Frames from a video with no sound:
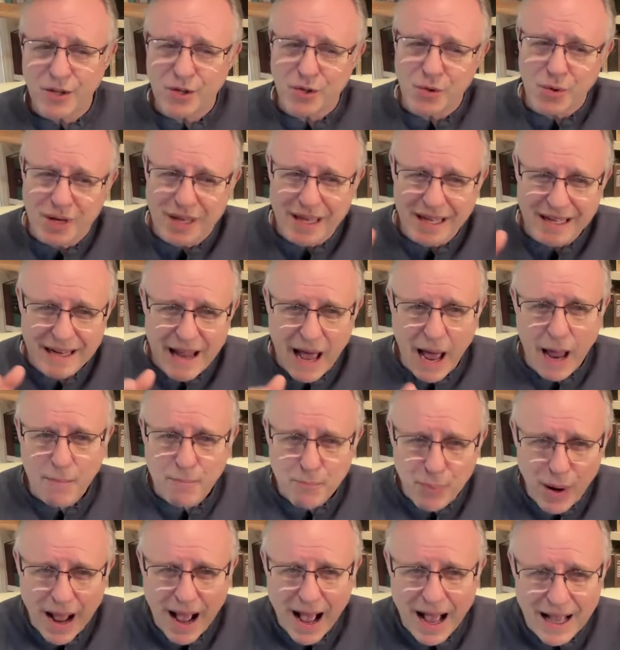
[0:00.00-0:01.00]
you
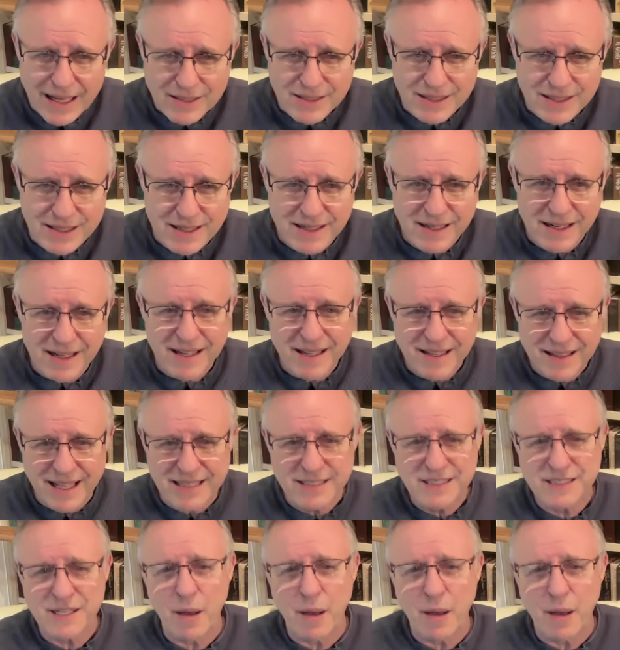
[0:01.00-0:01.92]
cannot posit that